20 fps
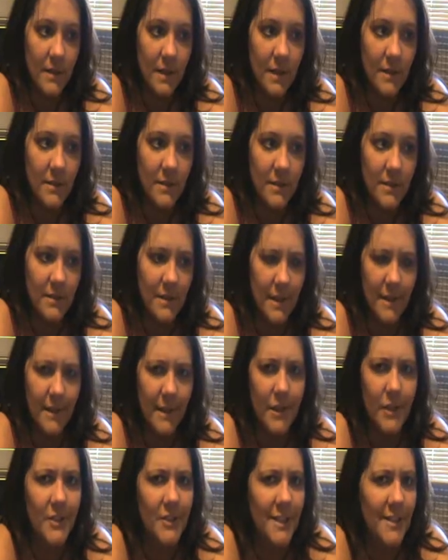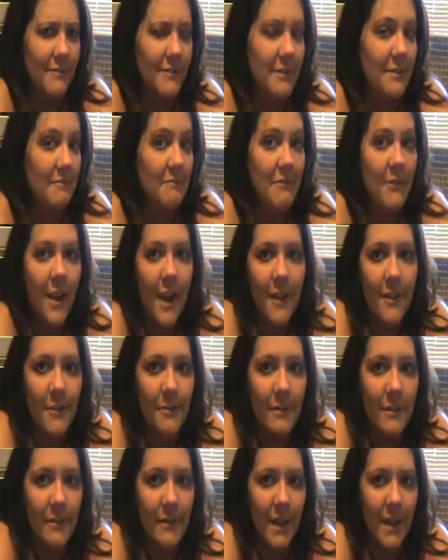They just like they couldn't even
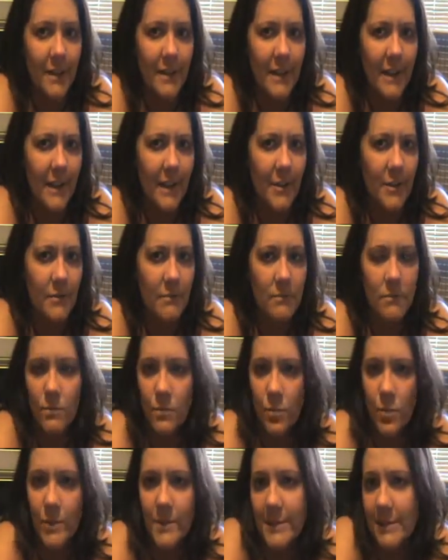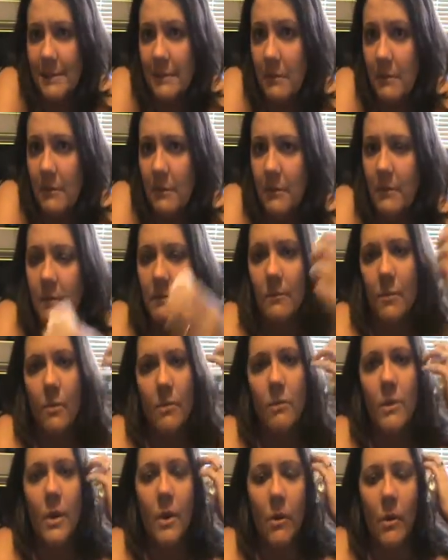fathom the fact that I wouldn't
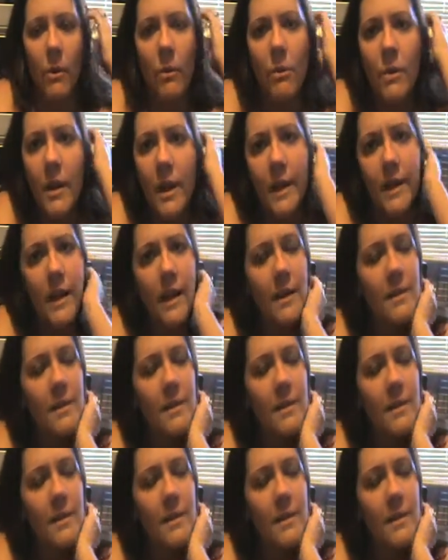go, I